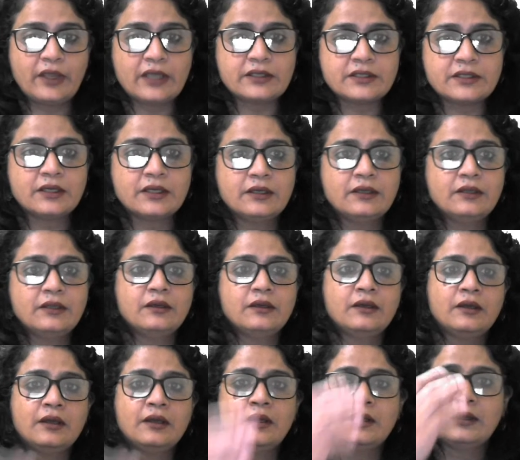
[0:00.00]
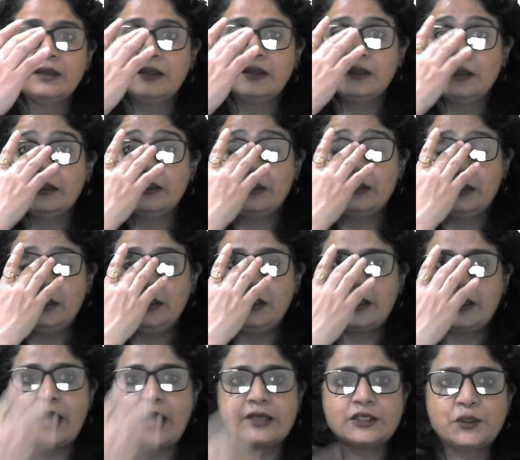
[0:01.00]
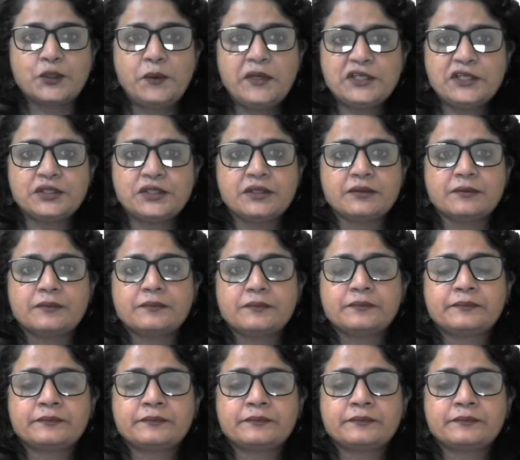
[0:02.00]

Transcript: at the cat question.